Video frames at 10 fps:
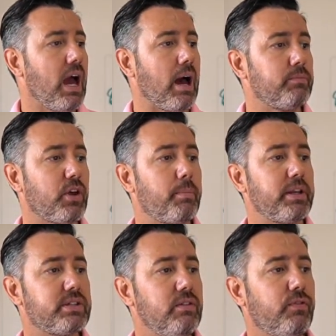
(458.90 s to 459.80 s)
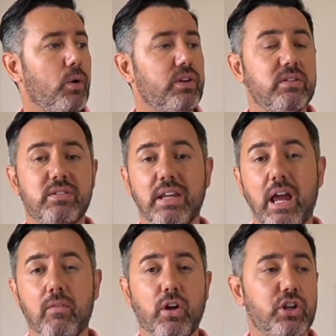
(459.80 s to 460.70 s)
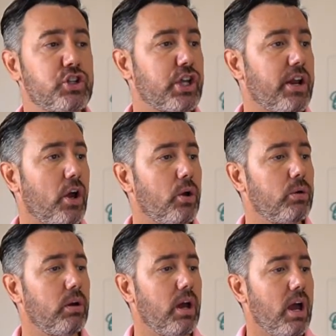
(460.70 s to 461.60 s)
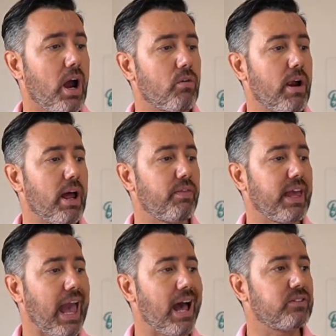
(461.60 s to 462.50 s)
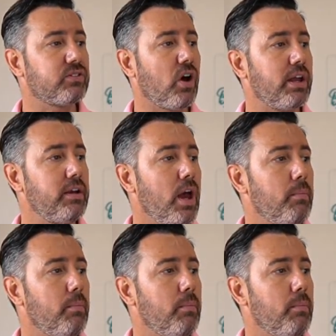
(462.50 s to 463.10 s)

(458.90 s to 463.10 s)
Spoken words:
So by default, you can see now I've got a shadow around the outside,